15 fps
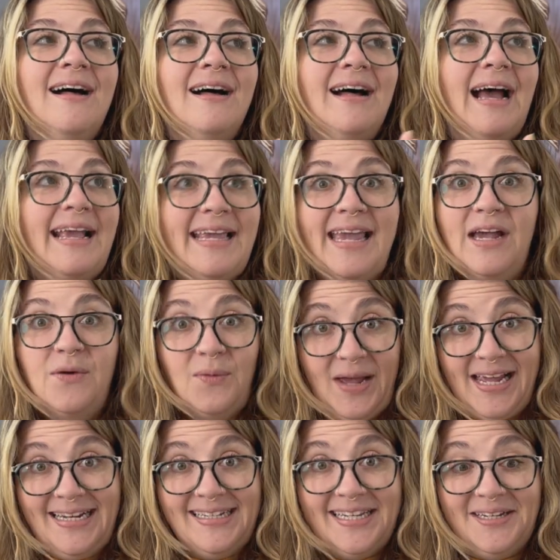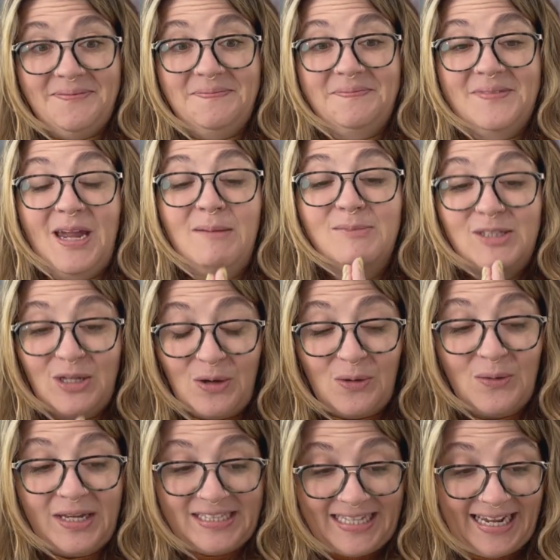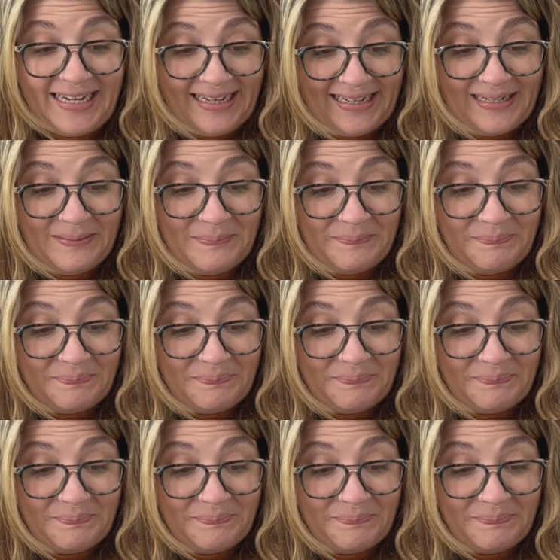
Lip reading: I can't wait. I'm so excited.